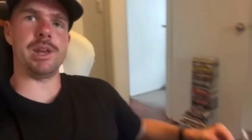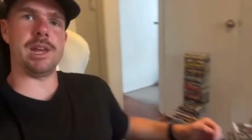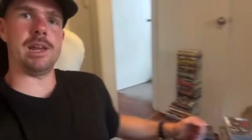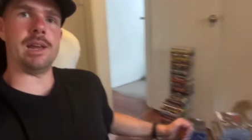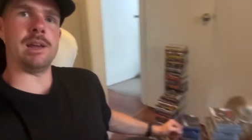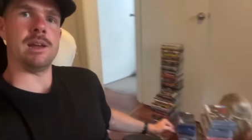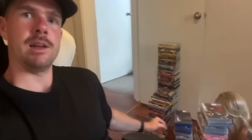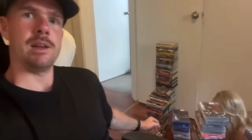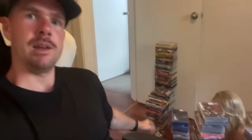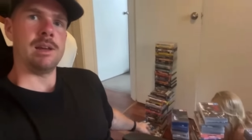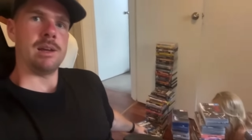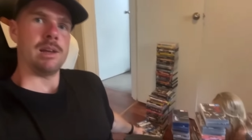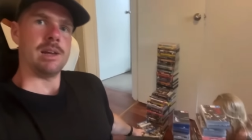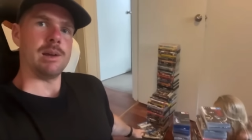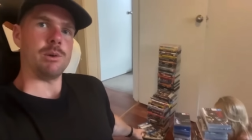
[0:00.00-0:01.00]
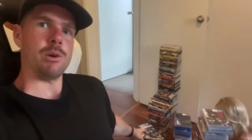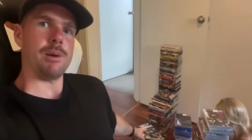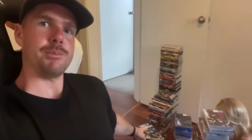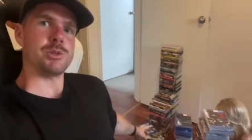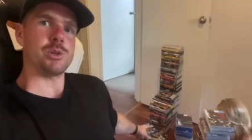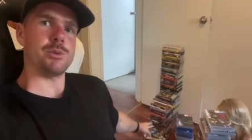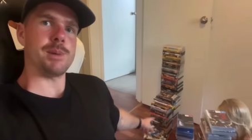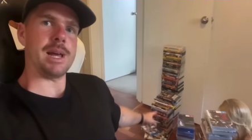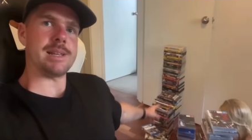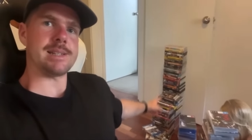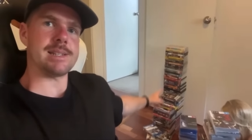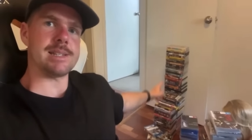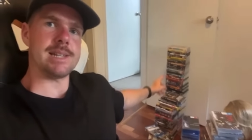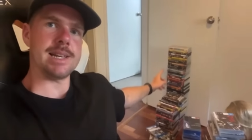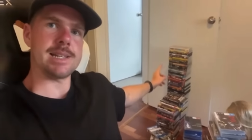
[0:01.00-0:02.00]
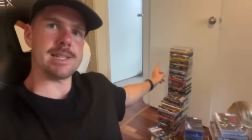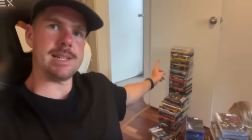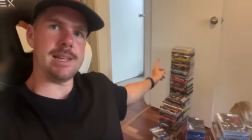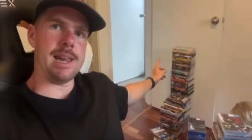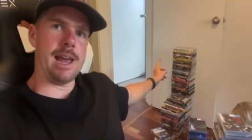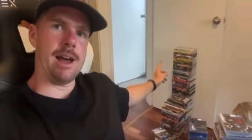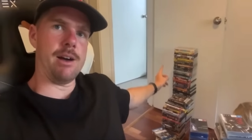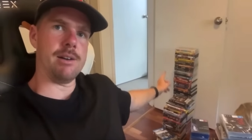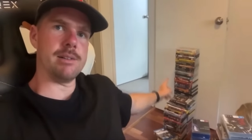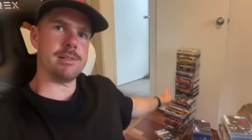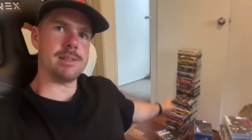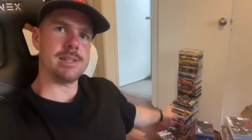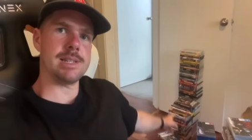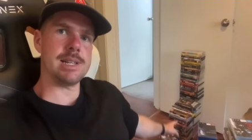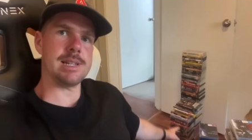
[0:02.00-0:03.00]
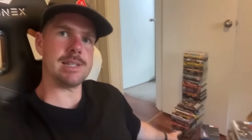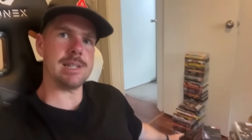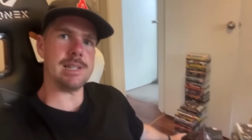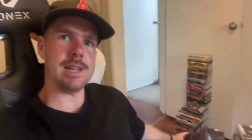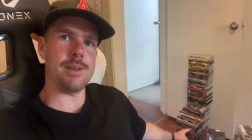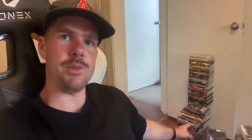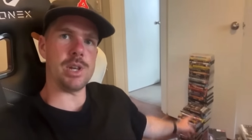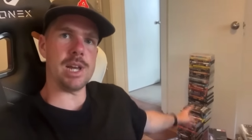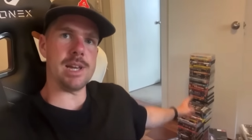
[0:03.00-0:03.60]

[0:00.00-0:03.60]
bothered to hit a listing goal, and I've been shocked to see the store's sales